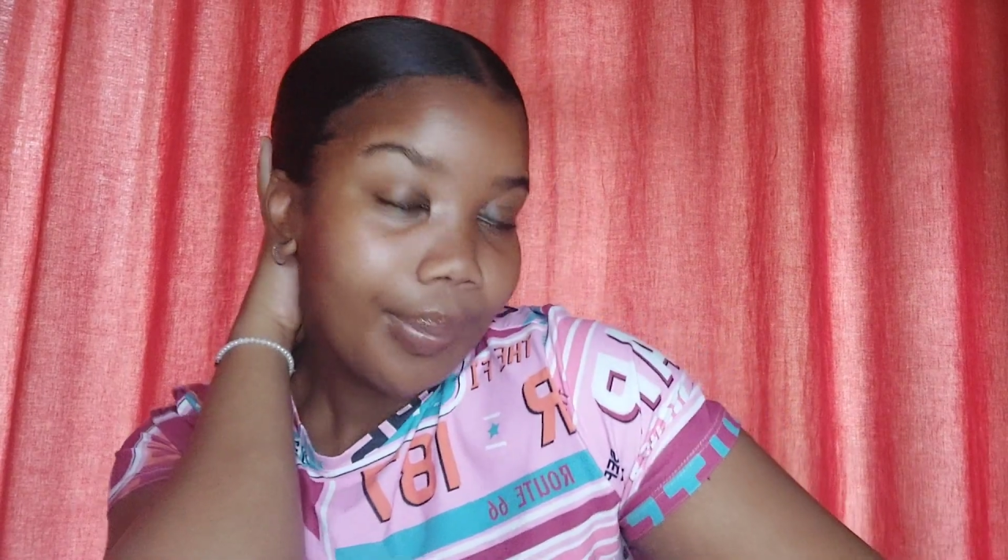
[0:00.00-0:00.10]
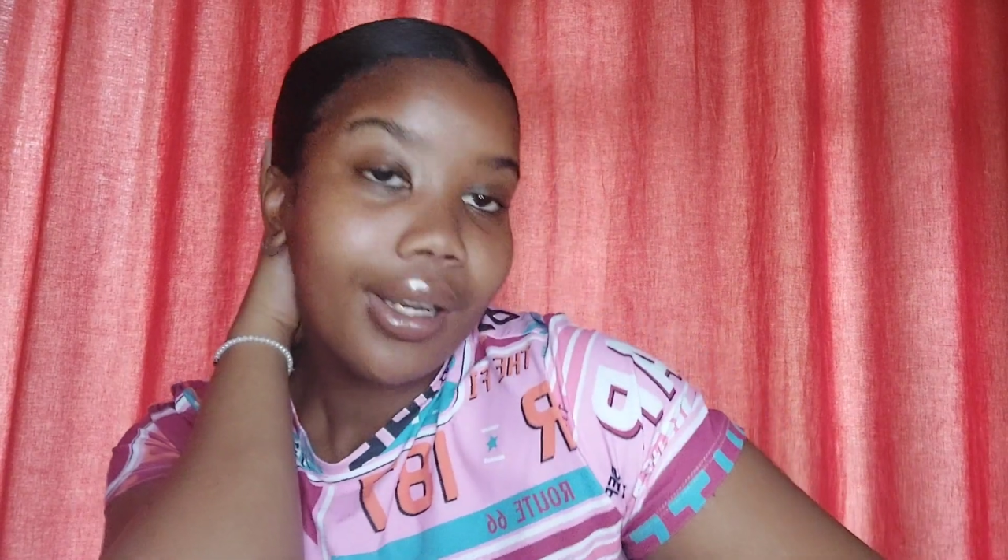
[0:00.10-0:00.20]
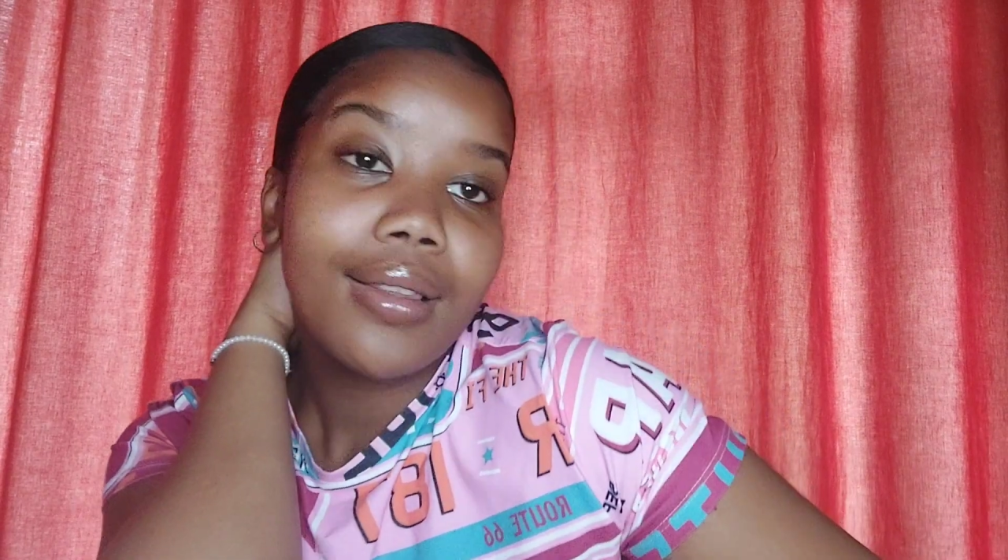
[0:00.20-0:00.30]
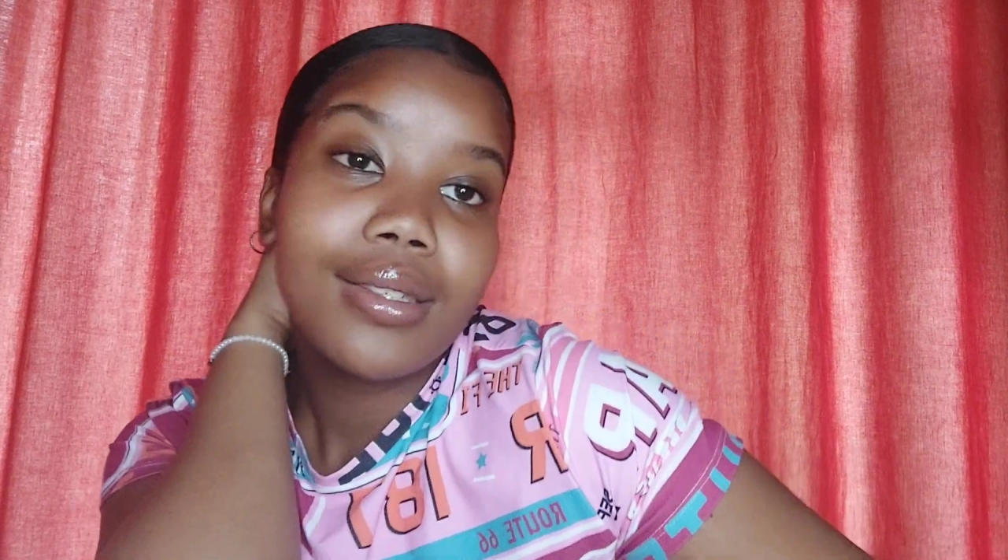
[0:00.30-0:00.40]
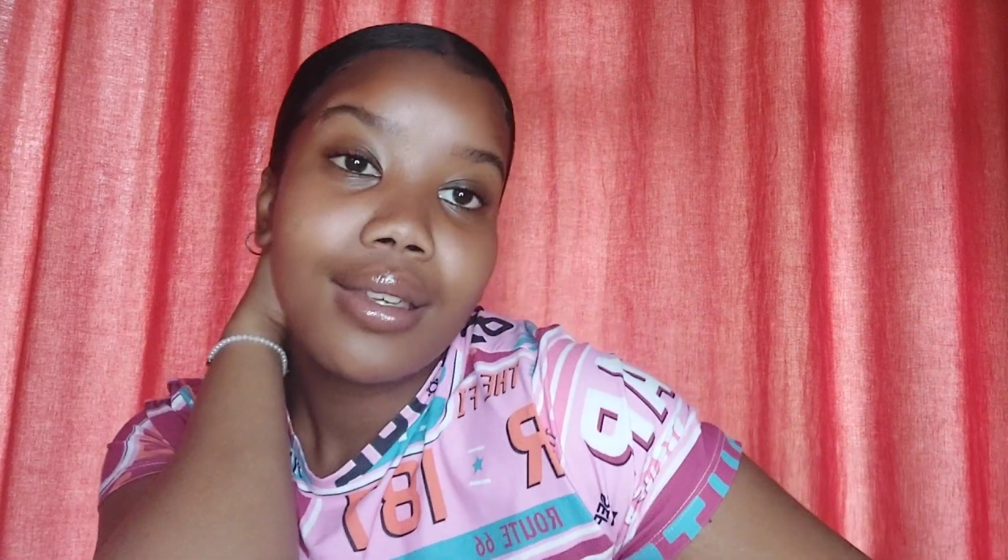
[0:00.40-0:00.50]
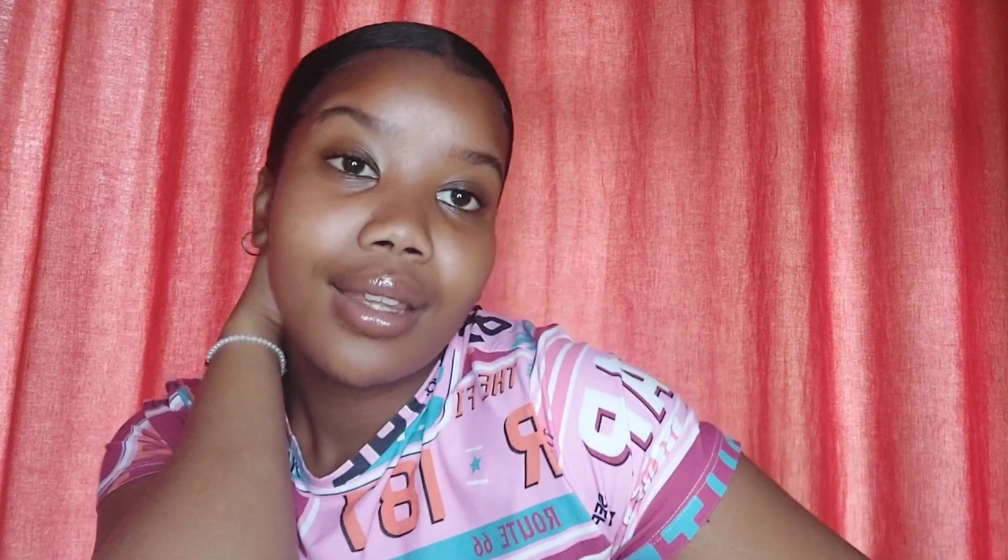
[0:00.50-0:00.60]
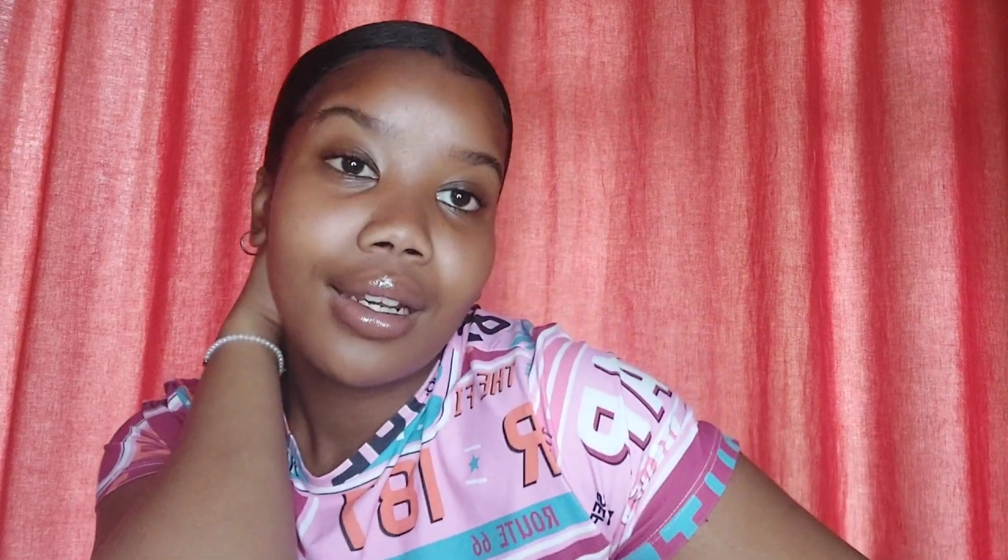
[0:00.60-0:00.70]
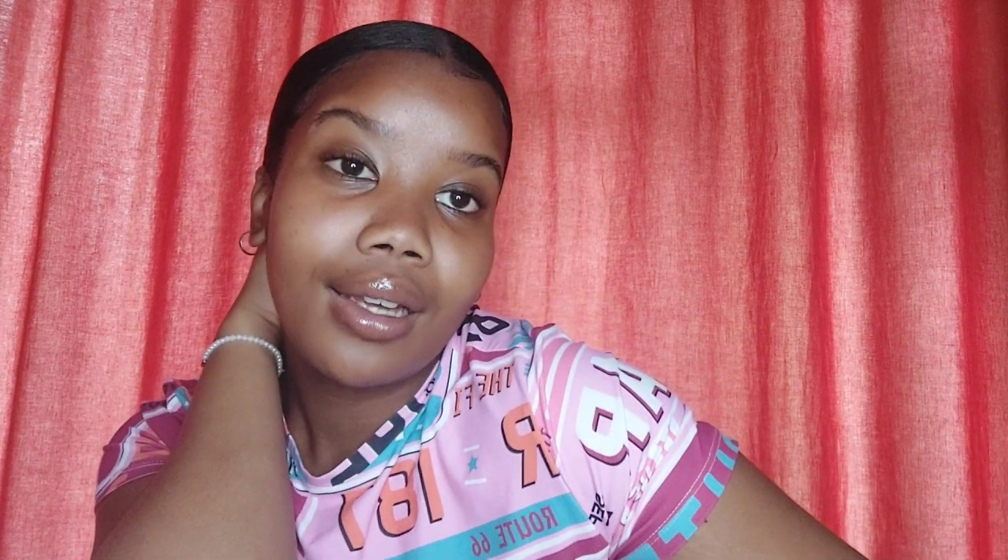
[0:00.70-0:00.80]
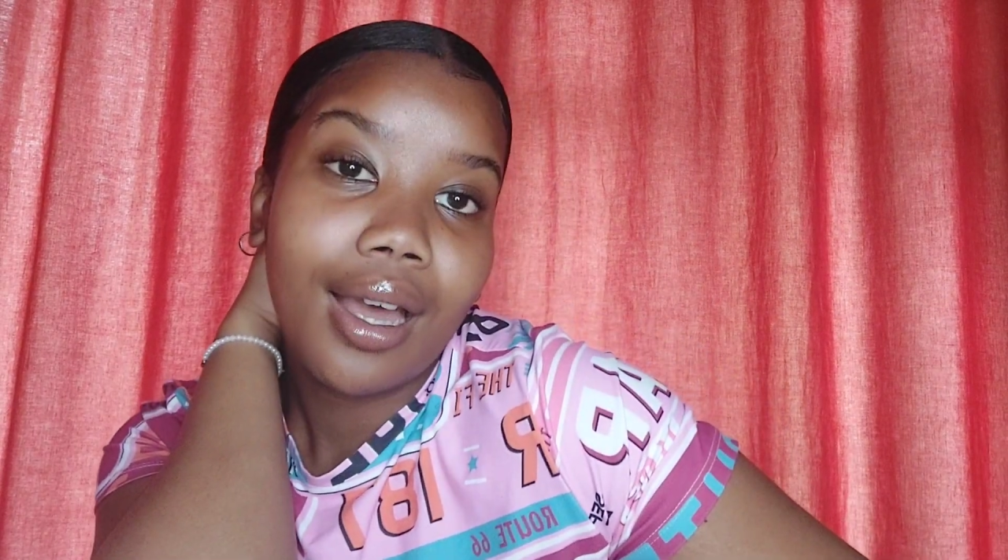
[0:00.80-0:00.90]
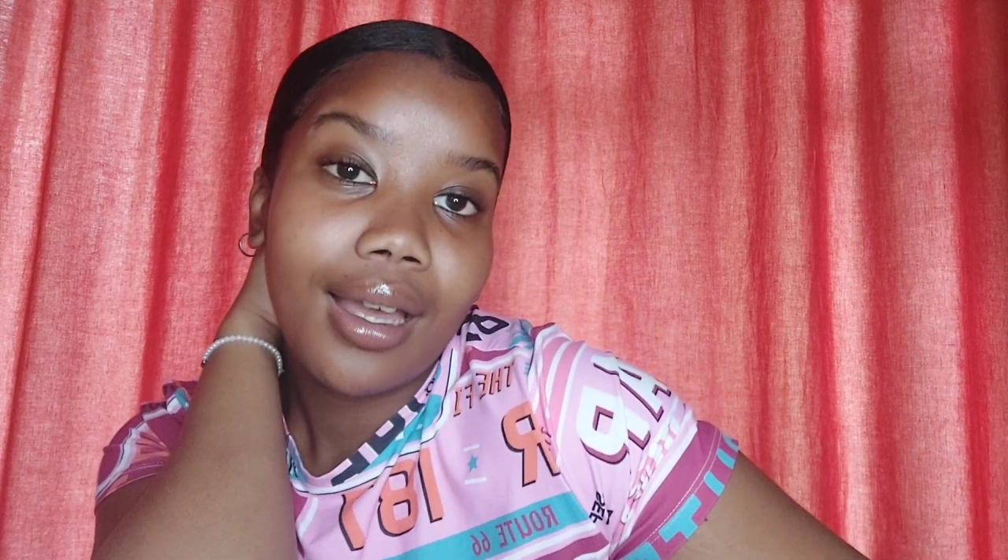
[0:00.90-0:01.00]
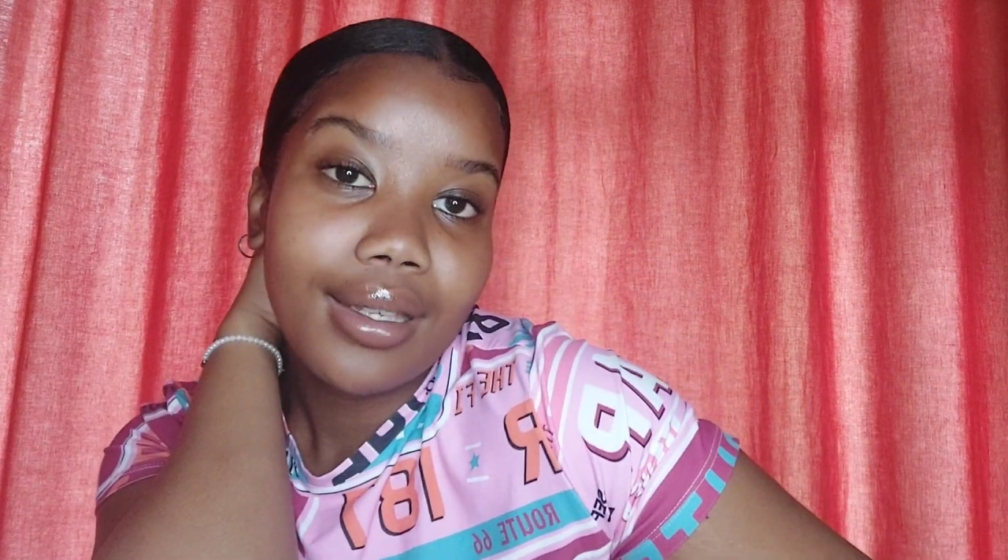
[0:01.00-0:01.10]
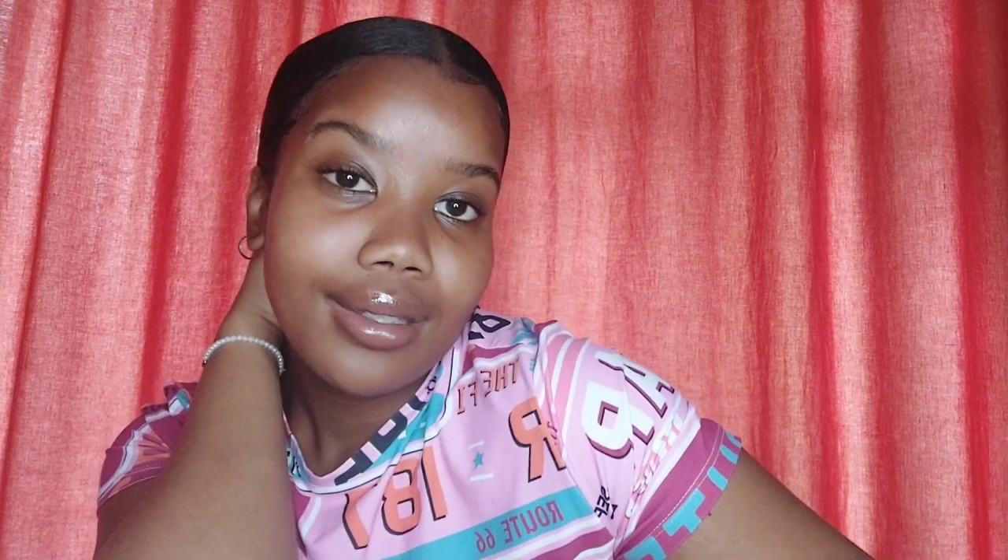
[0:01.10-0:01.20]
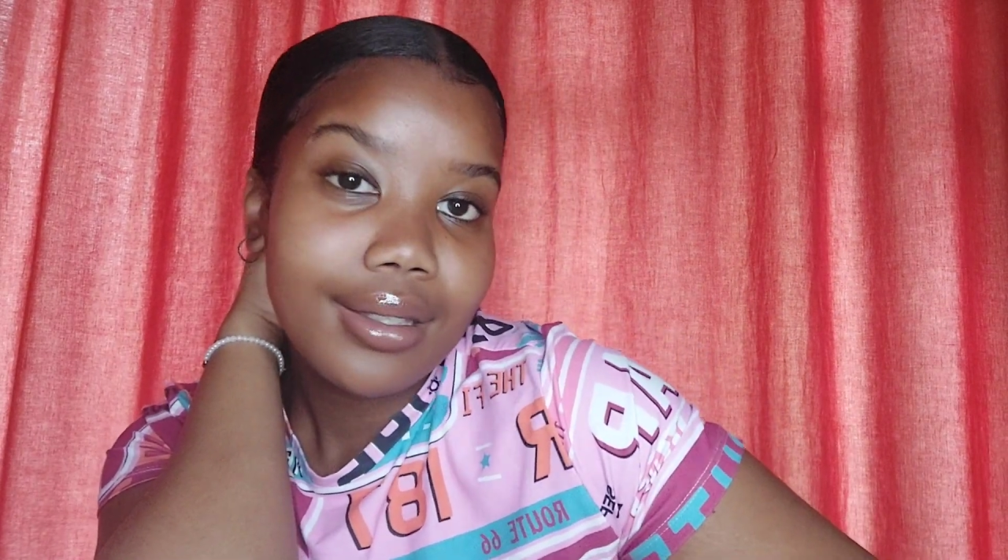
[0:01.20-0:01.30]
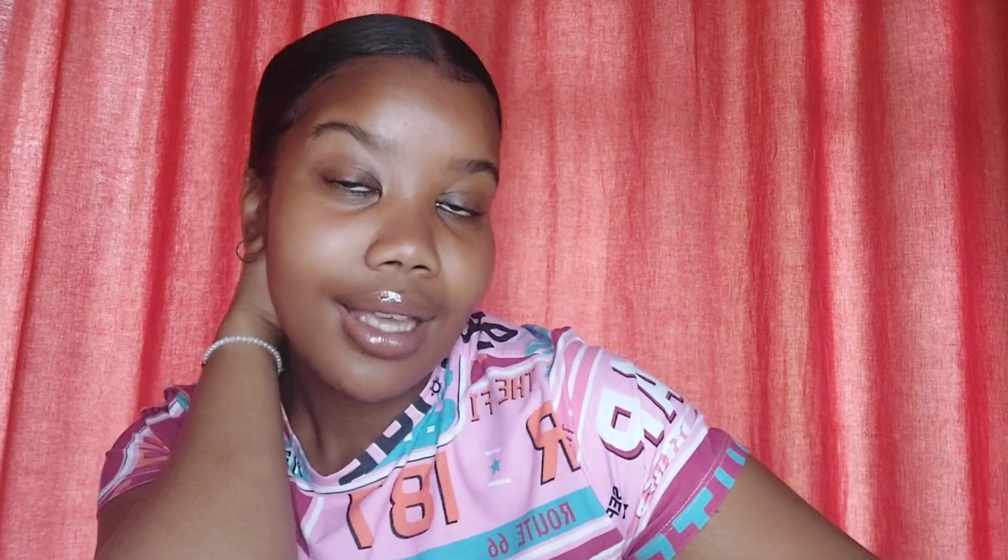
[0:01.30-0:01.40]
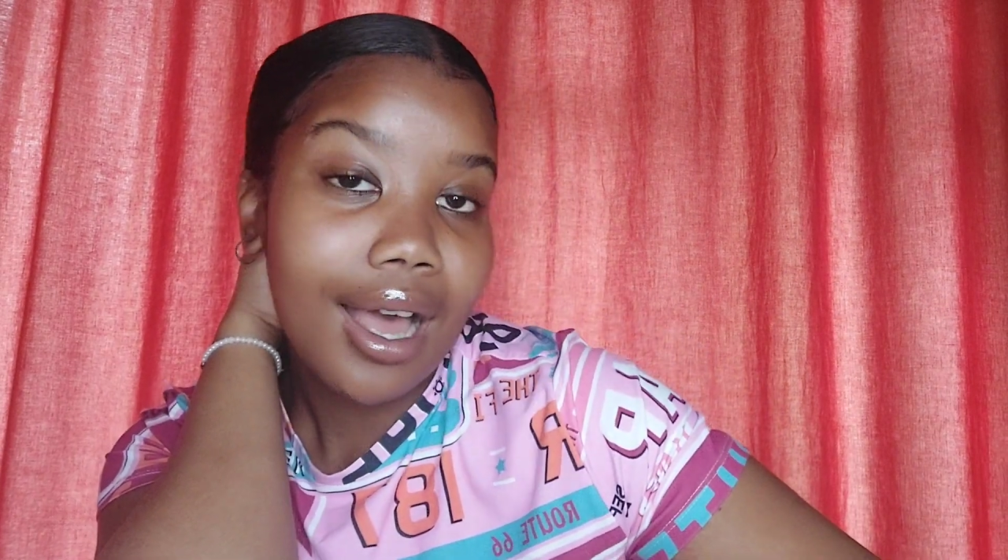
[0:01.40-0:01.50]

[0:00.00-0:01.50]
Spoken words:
But until then guys,